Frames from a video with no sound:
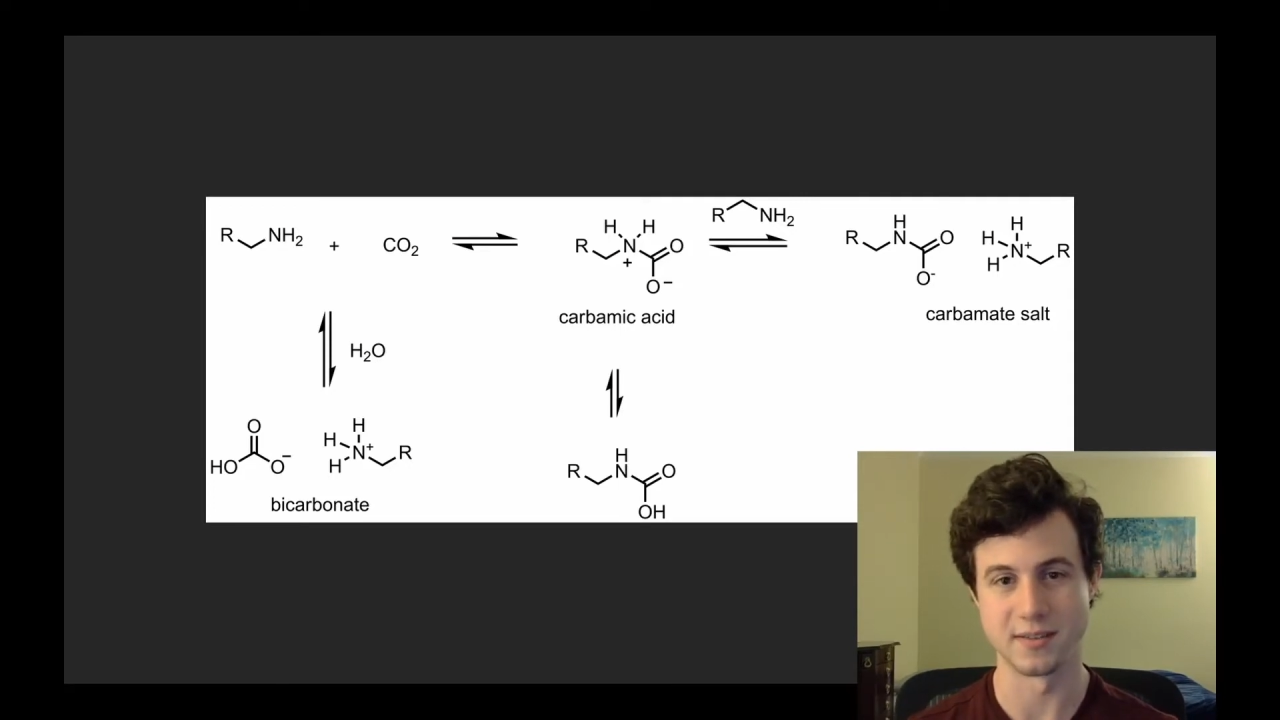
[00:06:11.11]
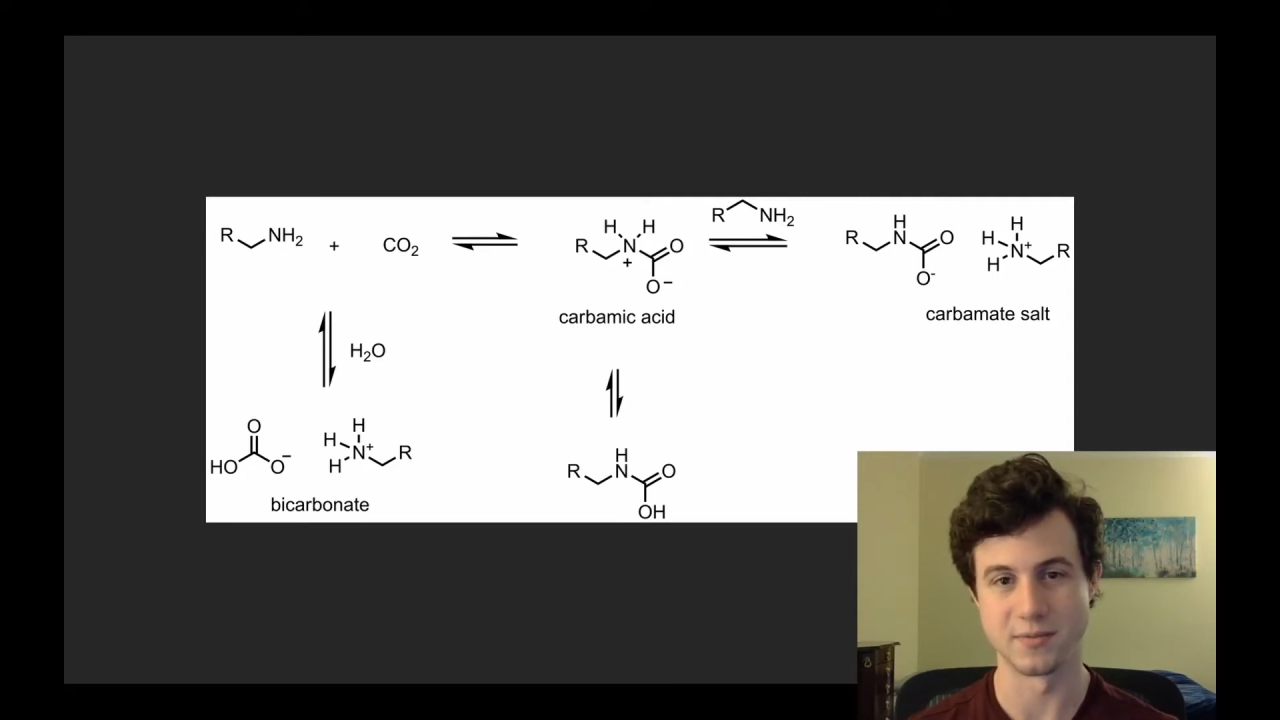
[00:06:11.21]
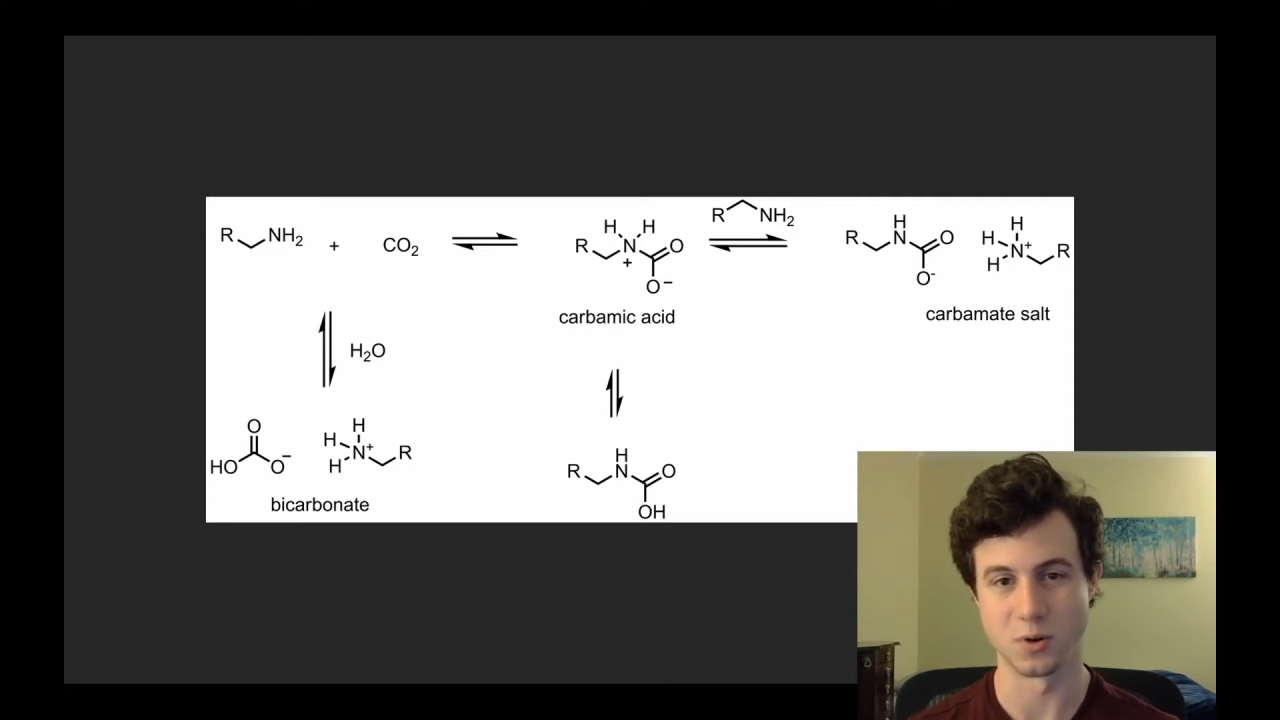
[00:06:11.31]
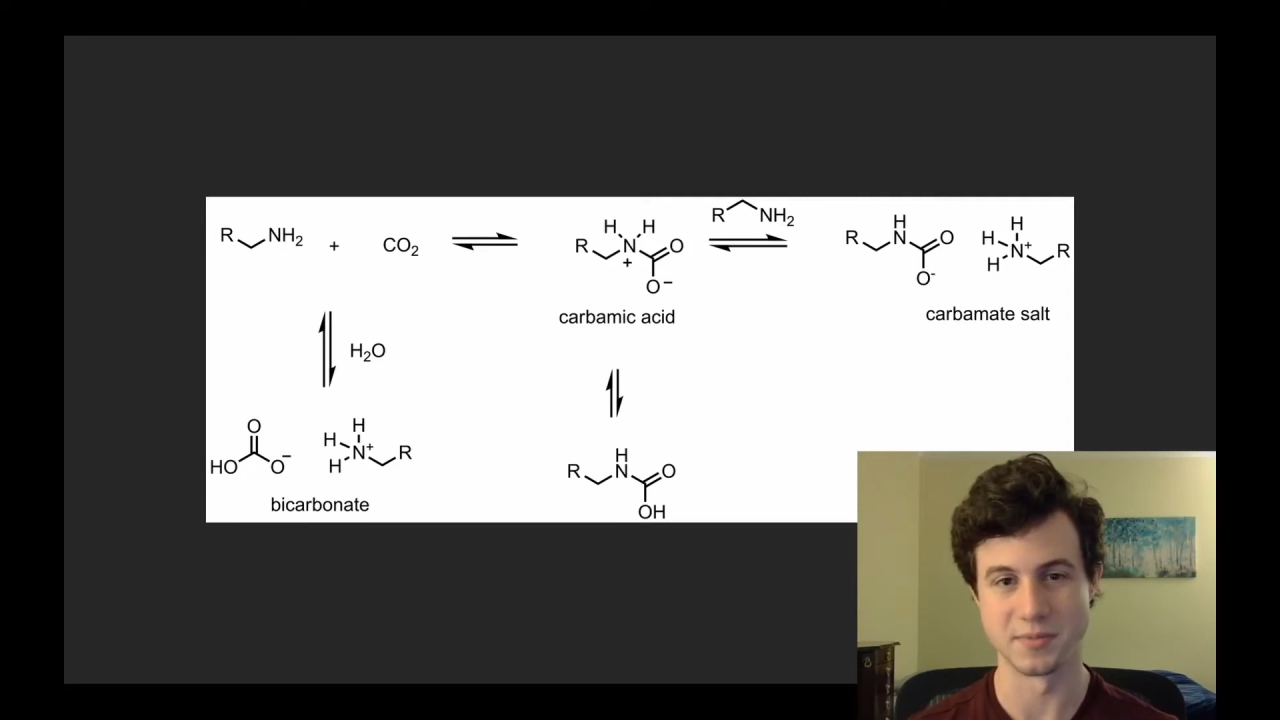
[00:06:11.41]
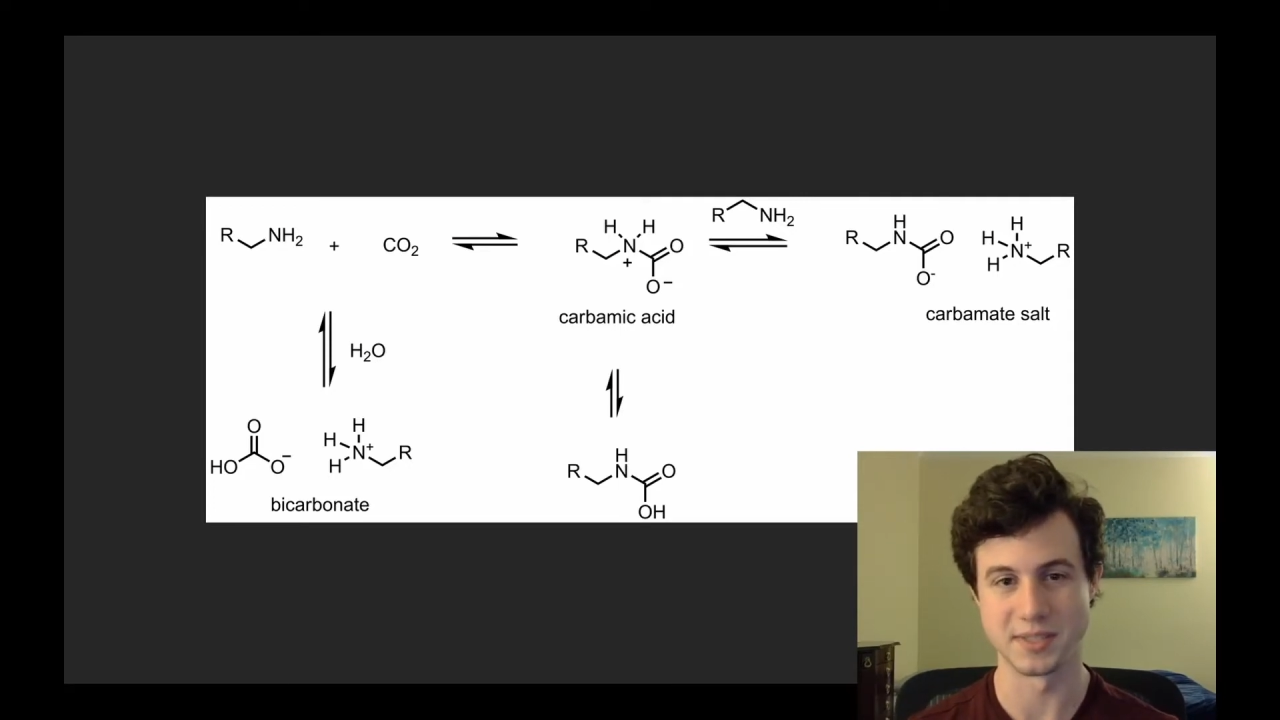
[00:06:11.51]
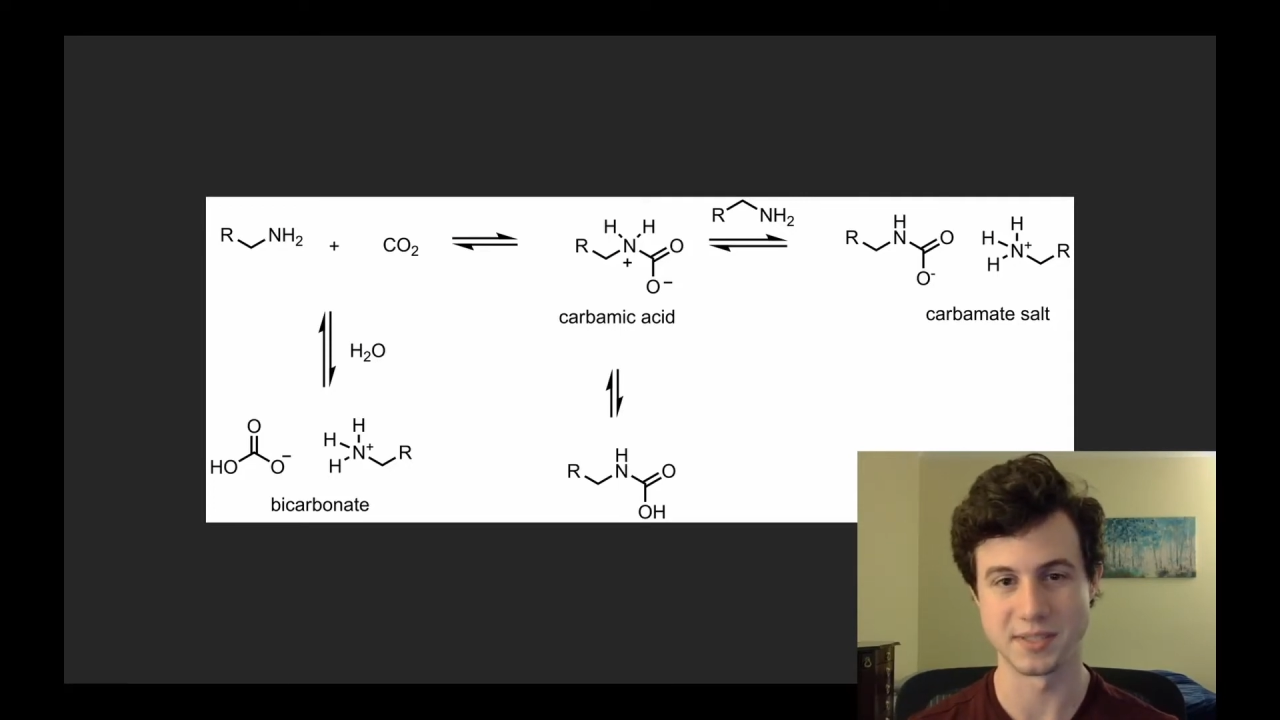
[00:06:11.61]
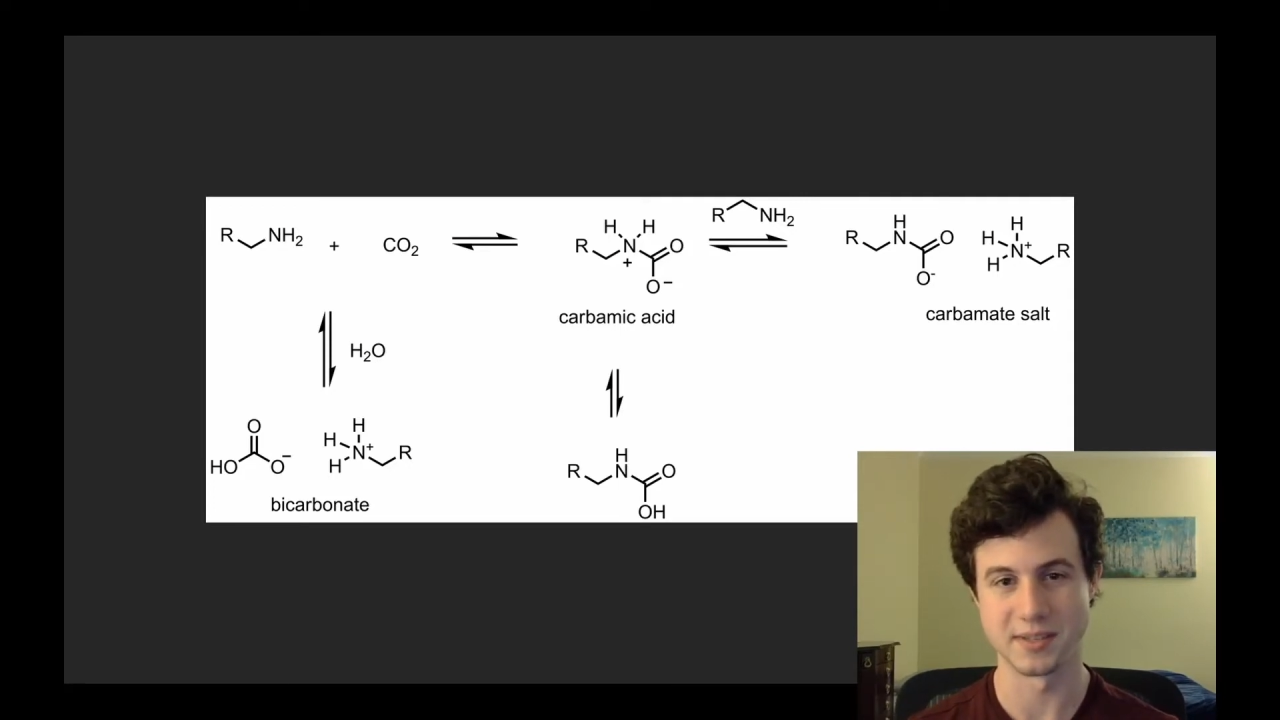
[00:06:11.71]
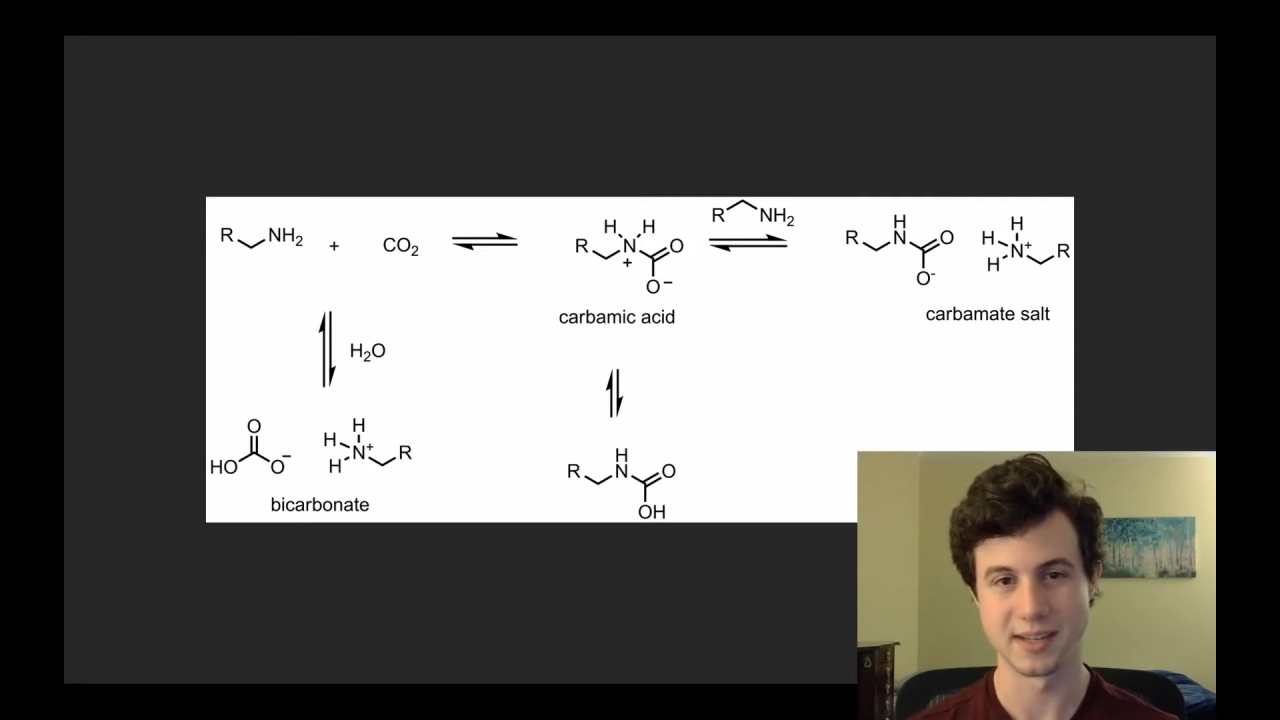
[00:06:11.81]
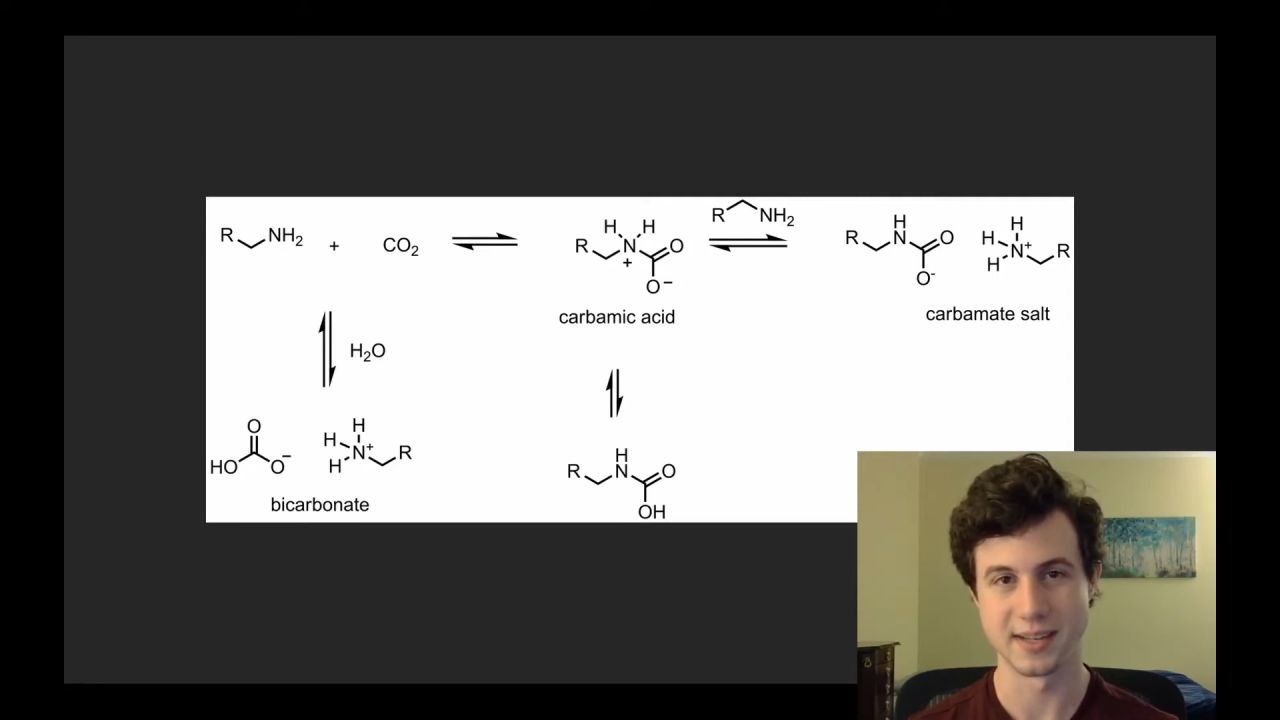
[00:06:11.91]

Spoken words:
it forms